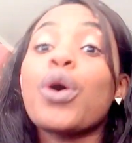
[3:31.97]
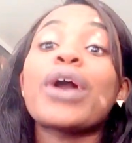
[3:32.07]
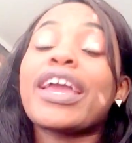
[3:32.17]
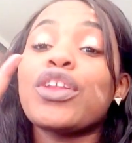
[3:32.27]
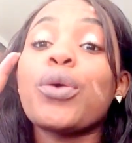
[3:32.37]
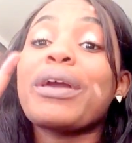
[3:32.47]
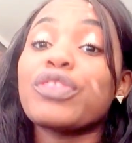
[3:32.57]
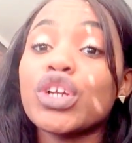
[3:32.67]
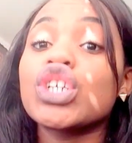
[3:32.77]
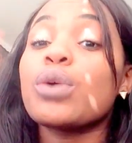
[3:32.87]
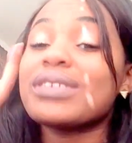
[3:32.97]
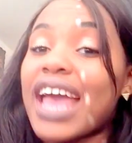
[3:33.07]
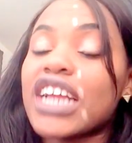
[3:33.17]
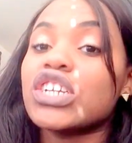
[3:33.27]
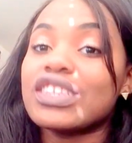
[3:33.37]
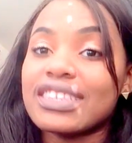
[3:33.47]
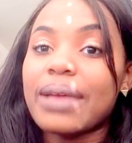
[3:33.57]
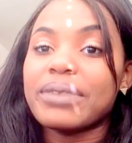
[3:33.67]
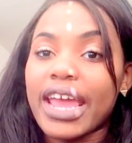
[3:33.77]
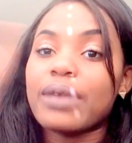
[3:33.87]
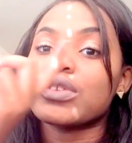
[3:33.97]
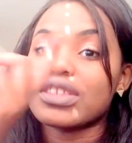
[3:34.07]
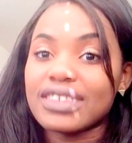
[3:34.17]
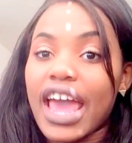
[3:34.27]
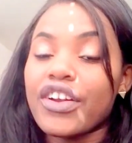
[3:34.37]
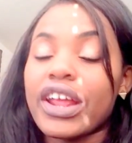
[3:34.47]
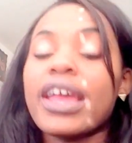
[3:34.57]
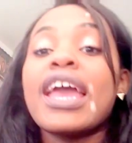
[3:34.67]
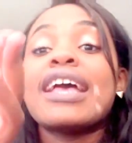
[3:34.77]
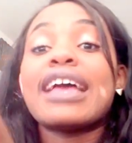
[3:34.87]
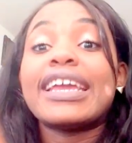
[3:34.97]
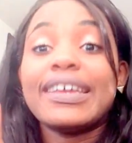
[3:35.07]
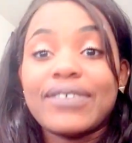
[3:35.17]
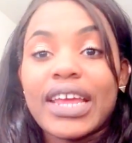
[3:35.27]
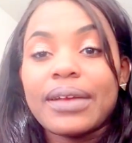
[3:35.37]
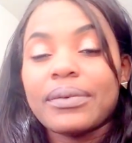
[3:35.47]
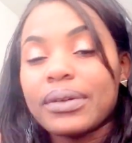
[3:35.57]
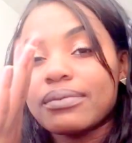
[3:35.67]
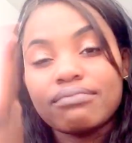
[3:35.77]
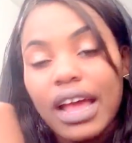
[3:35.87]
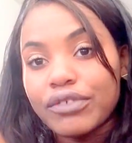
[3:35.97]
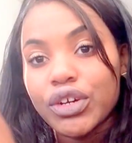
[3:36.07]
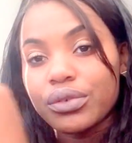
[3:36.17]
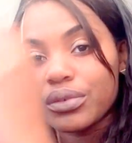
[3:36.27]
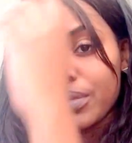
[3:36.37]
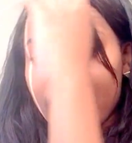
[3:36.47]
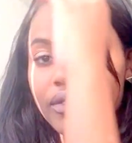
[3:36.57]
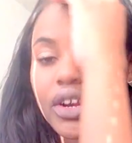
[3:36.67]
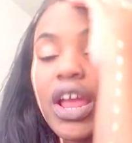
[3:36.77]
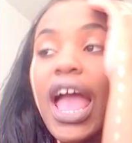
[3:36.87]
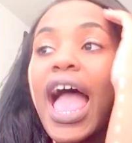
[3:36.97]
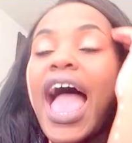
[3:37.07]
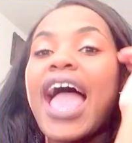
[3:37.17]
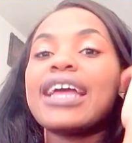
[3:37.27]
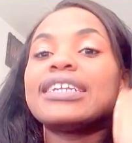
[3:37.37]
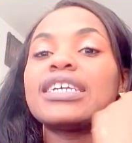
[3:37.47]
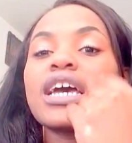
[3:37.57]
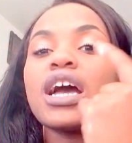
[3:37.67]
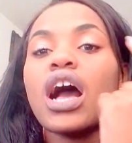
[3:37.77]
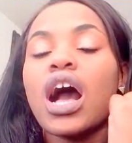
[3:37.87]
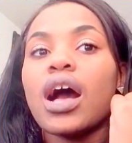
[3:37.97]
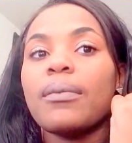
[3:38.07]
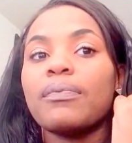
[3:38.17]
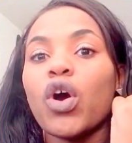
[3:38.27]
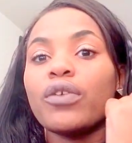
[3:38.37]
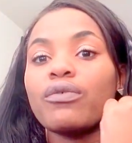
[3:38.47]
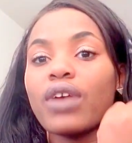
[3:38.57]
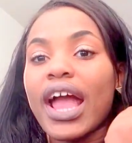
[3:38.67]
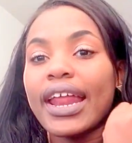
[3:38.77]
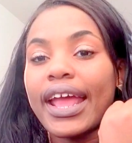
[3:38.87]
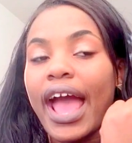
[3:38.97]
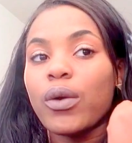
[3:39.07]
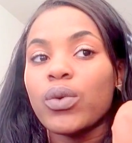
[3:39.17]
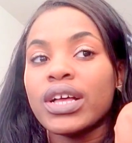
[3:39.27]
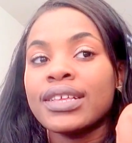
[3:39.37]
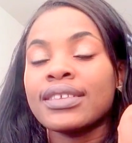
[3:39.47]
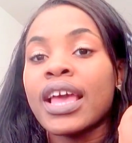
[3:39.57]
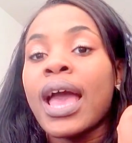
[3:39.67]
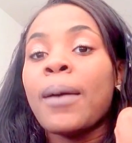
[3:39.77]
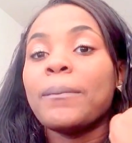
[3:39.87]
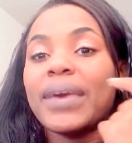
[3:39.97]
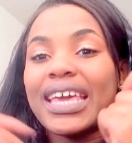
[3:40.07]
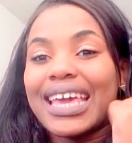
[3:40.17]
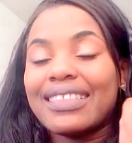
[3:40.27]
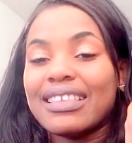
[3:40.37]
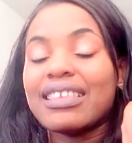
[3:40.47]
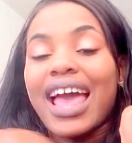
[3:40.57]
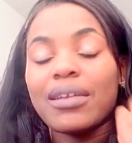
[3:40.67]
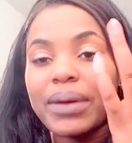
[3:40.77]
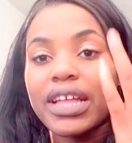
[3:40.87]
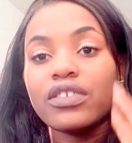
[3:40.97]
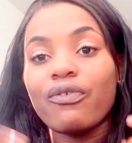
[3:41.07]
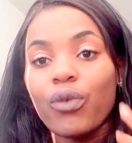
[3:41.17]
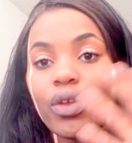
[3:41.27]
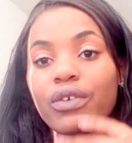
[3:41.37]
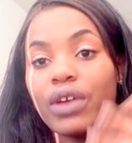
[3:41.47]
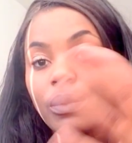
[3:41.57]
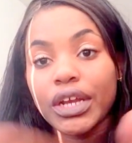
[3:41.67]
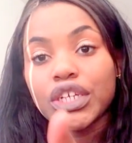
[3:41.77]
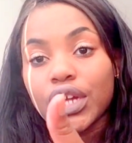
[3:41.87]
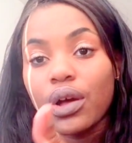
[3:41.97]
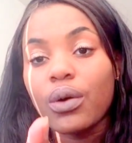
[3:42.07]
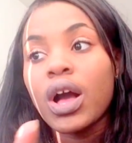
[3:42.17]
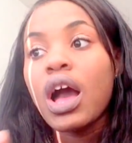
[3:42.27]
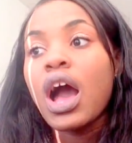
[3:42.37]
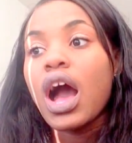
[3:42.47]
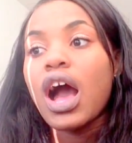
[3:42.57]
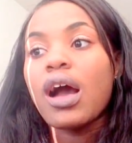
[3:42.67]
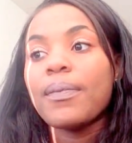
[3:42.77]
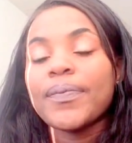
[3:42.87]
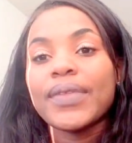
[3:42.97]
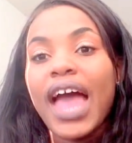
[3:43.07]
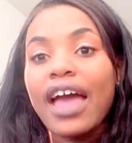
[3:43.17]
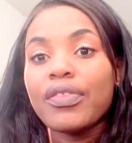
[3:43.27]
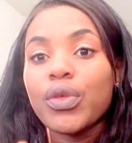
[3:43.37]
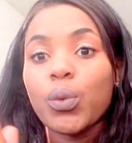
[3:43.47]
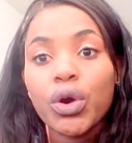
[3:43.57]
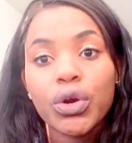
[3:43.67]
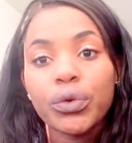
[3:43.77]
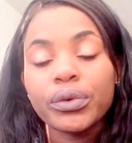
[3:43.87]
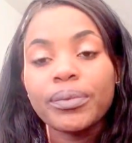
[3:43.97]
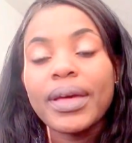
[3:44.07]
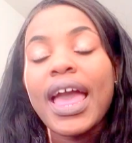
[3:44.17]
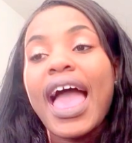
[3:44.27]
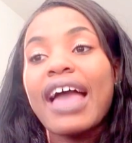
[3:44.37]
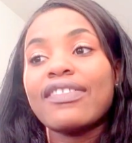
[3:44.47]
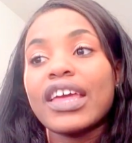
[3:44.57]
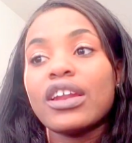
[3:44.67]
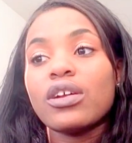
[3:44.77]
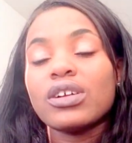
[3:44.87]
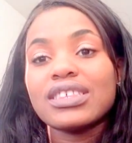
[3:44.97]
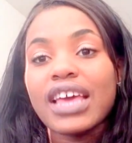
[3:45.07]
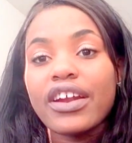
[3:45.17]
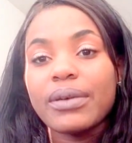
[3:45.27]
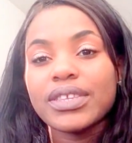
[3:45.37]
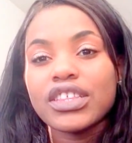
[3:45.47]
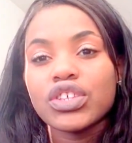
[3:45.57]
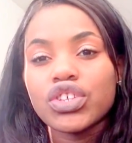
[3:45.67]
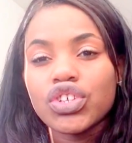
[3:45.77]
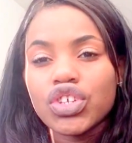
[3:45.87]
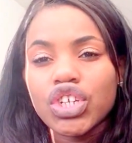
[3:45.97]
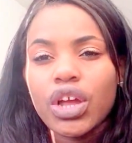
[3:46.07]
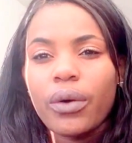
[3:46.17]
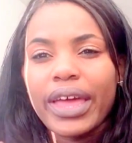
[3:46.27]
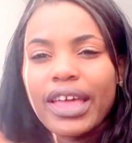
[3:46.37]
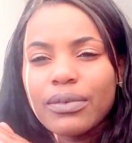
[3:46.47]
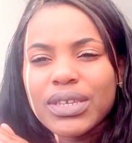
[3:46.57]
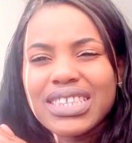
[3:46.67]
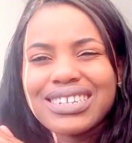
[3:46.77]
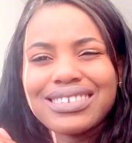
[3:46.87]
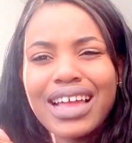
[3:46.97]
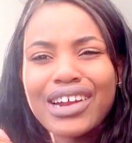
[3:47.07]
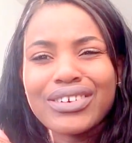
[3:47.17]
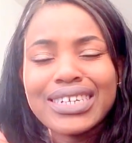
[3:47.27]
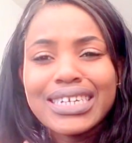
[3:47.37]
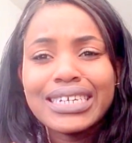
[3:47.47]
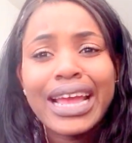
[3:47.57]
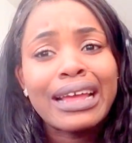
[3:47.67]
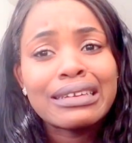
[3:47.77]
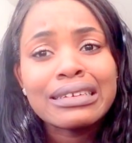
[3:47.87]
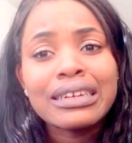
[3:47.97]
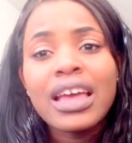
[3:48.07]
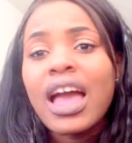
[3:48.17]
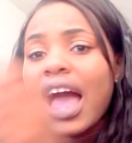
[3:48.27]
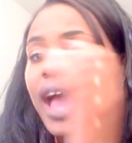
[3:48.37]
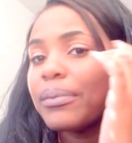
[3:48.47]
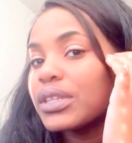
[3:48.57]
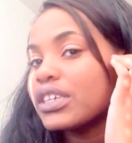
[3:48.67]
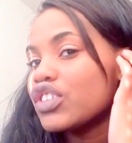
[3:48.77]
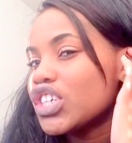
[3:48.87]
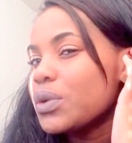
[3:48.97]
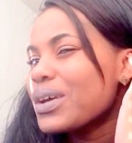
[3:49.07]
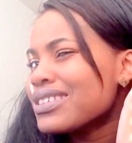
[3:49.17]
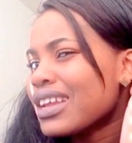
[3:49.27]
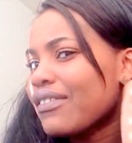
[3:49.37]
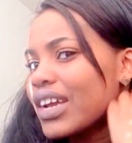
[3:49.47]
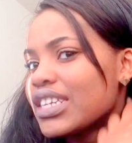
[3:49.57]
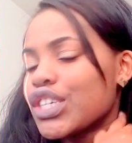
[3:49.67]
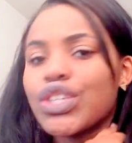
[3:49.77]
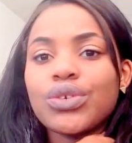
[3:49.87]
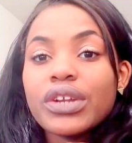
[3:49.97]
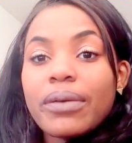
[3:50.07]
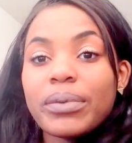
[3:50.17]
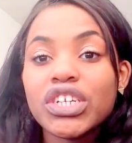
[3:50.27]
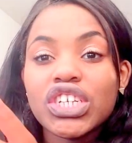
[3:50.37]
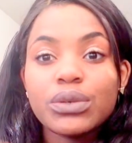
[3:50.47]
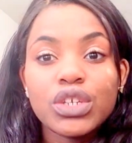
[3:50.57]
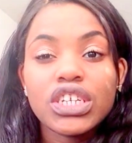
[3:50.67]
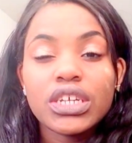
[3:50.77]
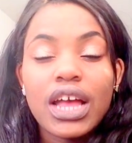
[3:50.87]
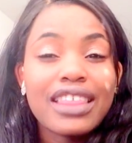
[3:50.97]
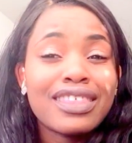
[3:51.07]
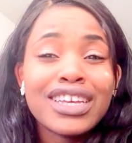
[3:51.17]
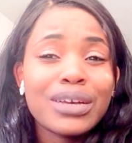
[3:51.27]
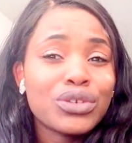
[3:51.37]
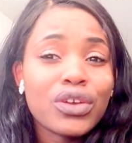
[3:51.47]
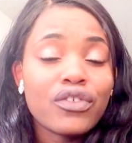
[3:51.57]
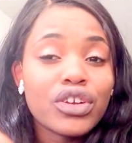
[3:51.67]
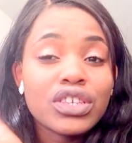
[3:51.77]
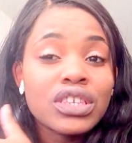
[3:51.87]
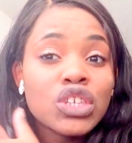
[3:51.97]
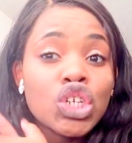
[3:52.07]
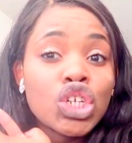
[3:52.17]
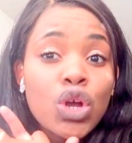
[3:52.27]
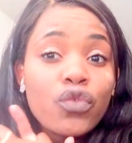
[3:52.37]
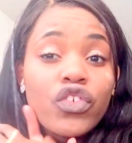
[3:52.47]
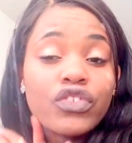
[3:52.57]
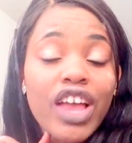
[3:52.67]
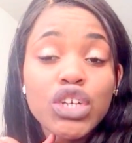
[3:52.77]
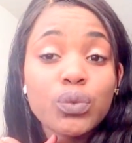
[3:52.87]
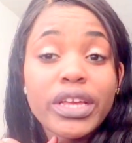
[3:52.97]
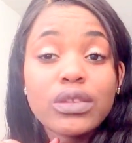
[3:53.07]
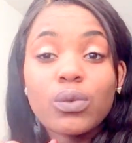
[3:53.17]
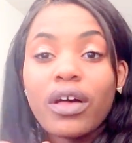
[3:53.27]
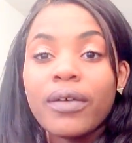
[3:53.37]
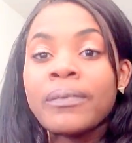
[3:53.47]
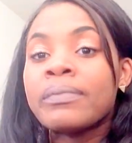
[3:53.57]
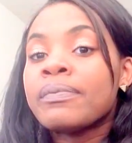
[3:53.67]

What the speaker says: Okay, no, my third show was actually the same day. It was on Saturday evening, afternoon, or whatever. And on Friday, I was making these headbands for the runway show at the workroom. And then on Saturday was at the show. It was the designer T. Tandon. I believe she was an FIT student, but I think it was her first show for Fashion Week as well.